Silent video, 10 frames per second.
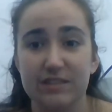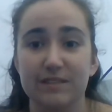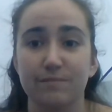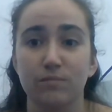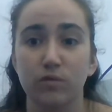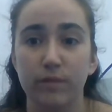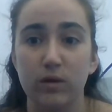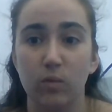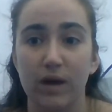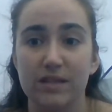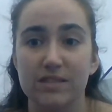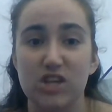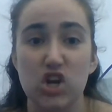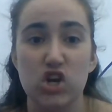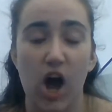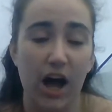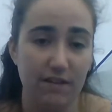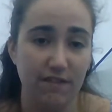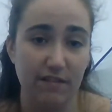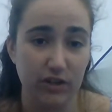movement was not
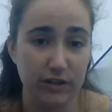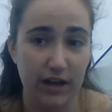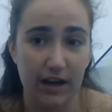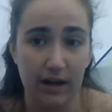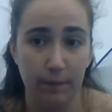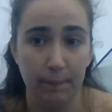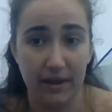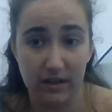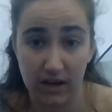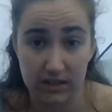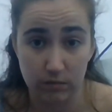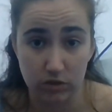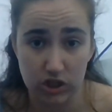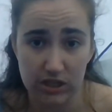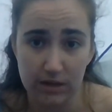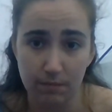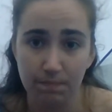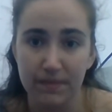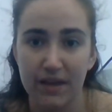favored by the Nazi regime,